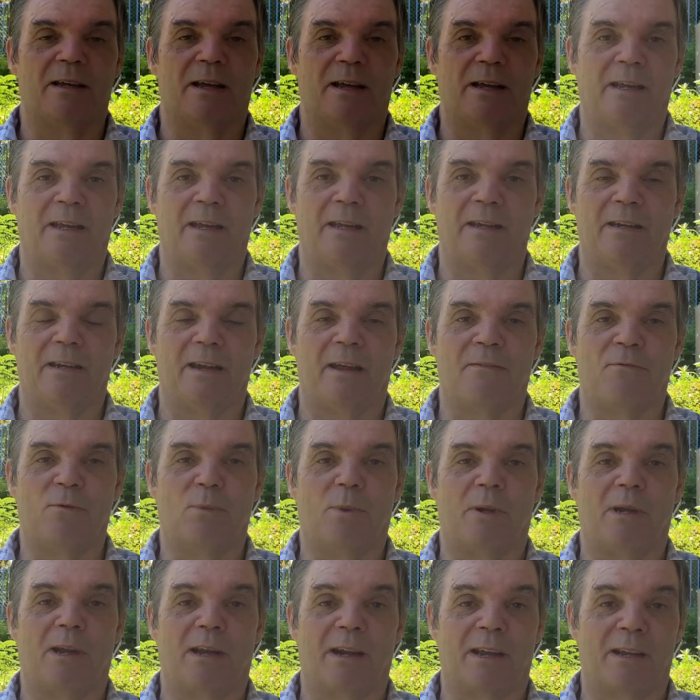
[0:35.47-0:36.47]
again,
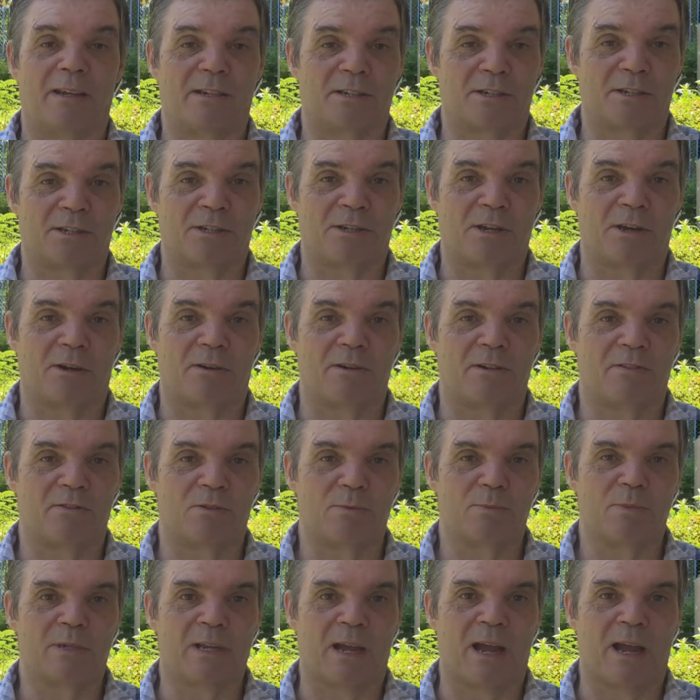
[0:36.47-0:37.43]
everybody likes the stories from